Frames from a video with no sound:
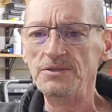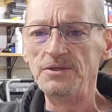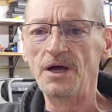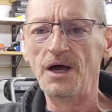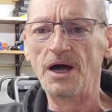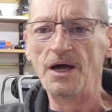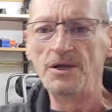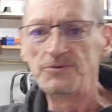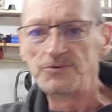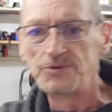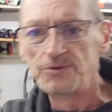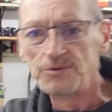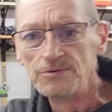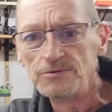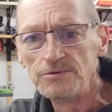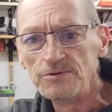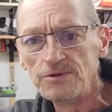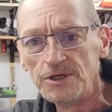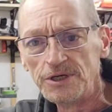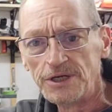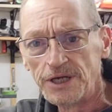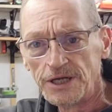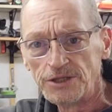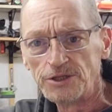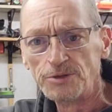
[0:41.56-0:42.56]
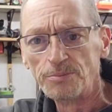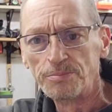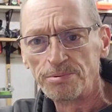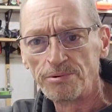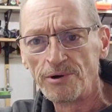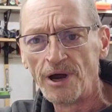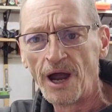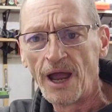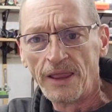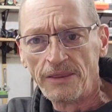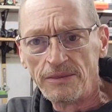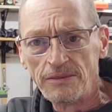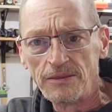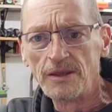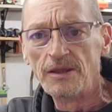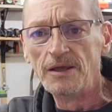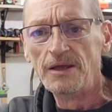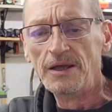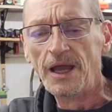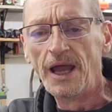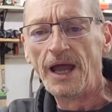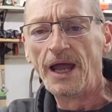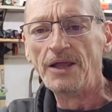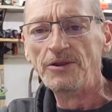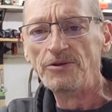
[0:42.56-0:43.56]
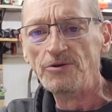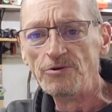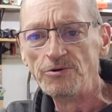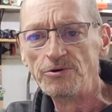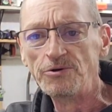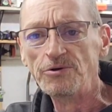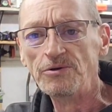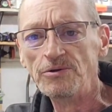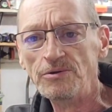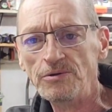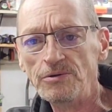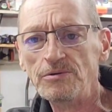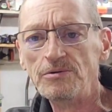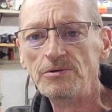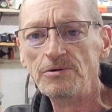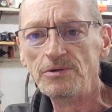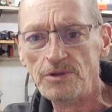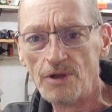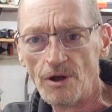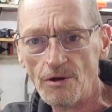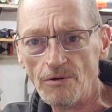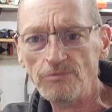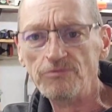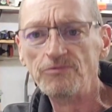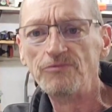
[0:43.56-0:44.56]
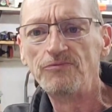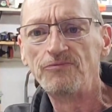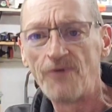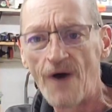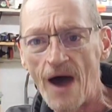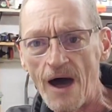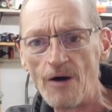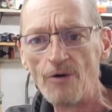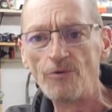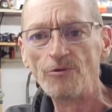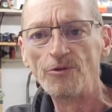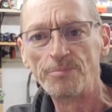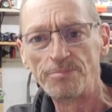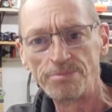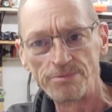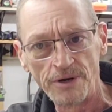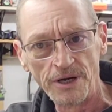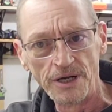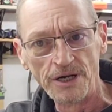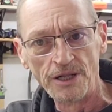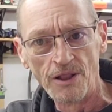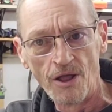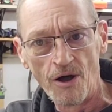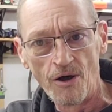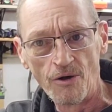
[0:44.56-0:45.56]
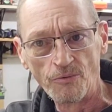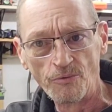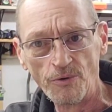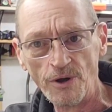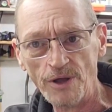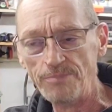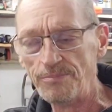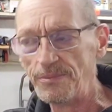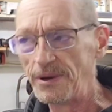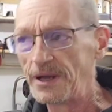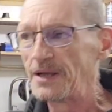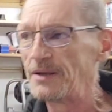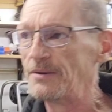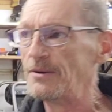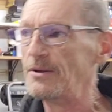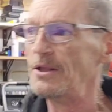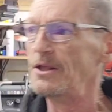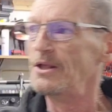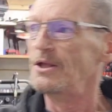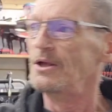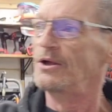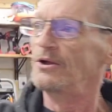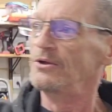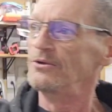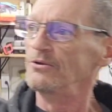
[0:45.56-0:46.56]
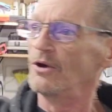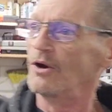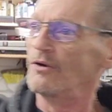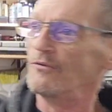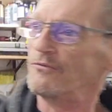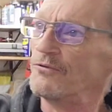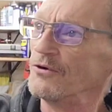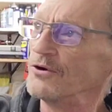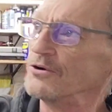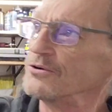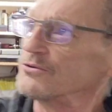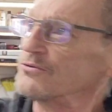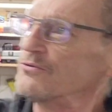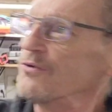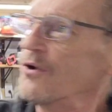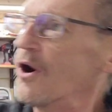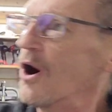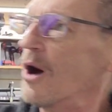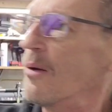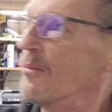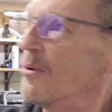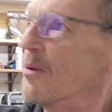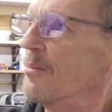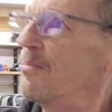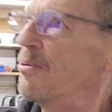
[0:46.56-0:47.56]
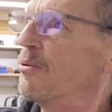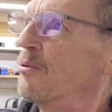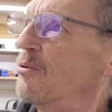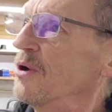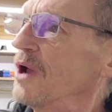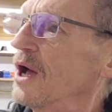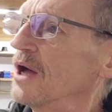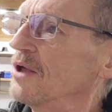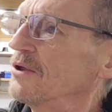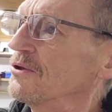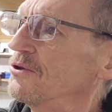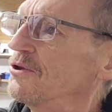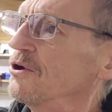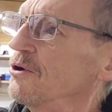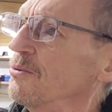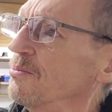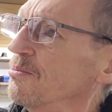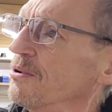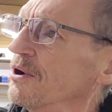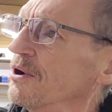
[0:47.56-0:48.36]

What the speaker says: get the print, and you could, follow the print along with me. So first of all, I'm going to pull down the 2